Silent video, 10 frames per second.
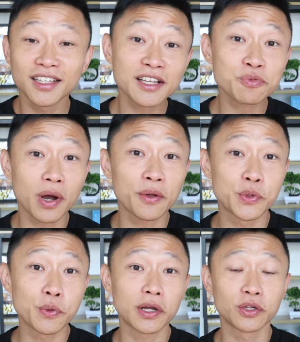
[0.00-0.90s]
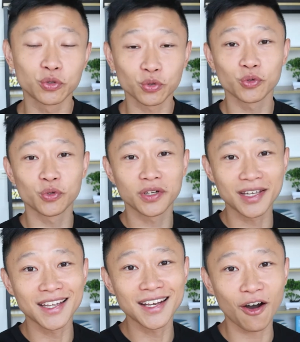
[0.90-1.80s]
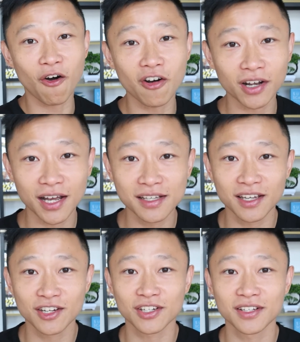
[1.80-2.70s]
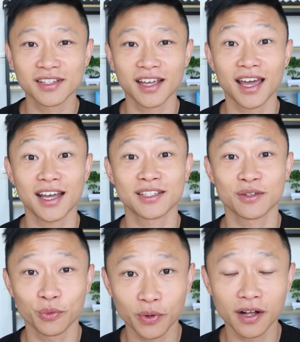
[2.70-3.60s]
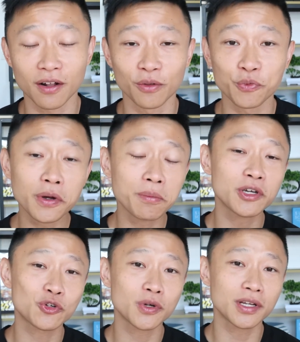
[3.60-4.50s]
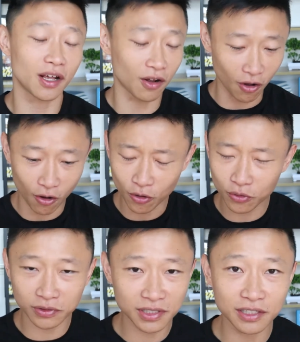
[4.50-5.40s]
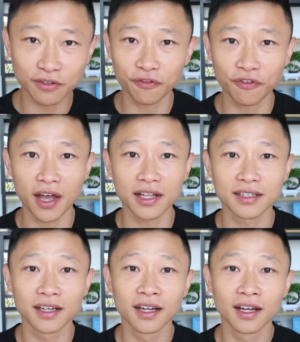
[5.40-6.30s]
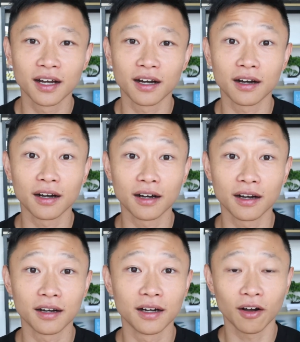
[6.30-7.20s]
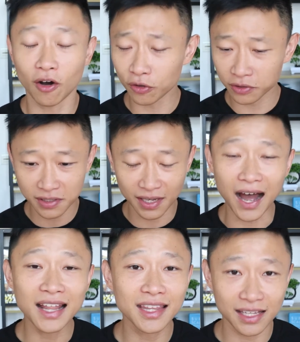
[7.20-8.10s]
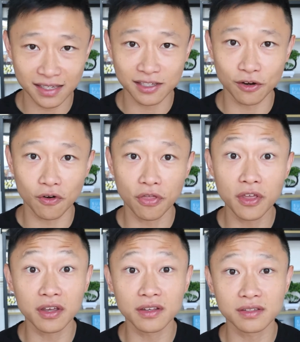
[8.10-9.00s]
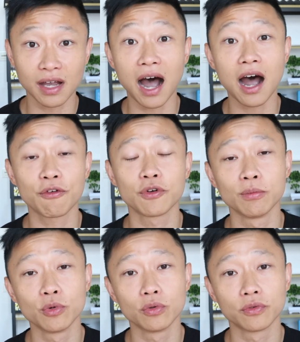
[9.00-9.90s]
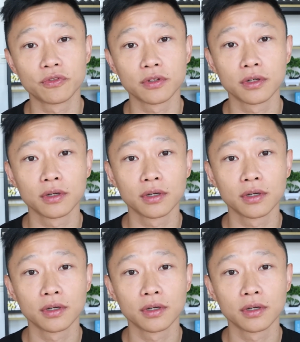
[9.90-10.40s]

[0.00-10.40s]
And that's what we want to do in our organizations as well. We want to make sure that all these fat, all these unnecessary things are removed.